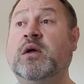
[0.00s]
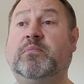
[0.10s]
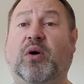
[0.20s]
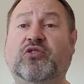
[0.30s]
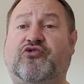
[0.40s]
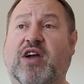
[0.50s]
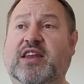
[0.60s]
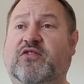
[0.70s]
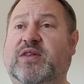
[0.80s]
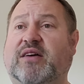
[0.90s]
Bond
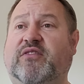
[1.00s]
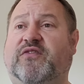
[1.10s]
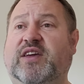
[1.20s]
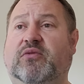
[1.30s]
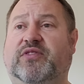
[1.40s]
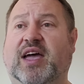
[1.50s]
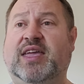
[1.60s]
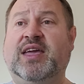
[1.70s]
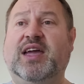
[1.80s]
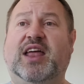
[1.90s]
traders would have a field
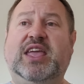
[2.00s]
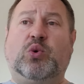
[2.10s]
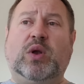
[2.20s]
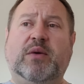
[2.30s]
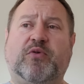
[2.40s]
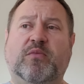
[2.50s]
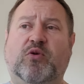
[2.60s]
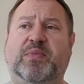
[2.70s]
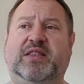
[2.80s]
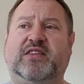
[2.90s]
day, and equilibrium
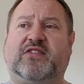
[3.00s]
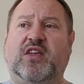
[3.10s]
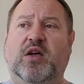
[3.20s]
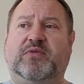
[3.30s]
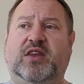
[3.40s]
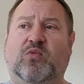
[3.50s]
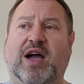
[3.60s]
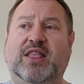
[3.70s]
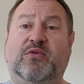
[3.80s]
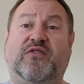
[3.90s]
would be disturbed in a
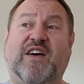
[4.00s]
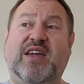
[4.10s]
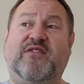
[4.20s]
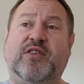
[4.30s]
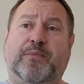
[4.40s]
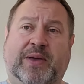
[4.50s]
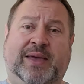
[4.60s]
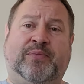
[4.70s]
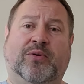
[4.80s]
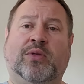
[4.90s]
way that would favour the
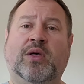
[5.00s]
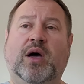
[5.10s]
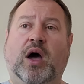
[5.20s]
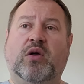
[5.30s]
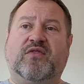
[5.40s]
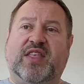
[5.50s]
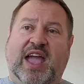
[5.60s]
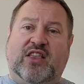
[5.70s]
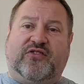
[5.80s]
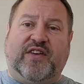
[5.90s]
people over the
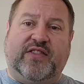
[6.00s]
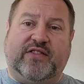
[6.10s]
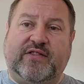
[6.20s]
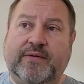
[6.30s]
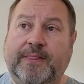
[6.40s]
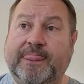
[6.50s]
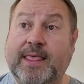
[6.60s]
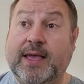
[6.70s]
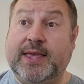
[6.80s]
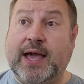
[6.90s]
hedge funds.
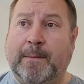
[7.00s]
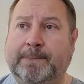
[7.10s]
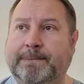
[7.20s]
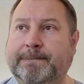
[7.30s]
Yum.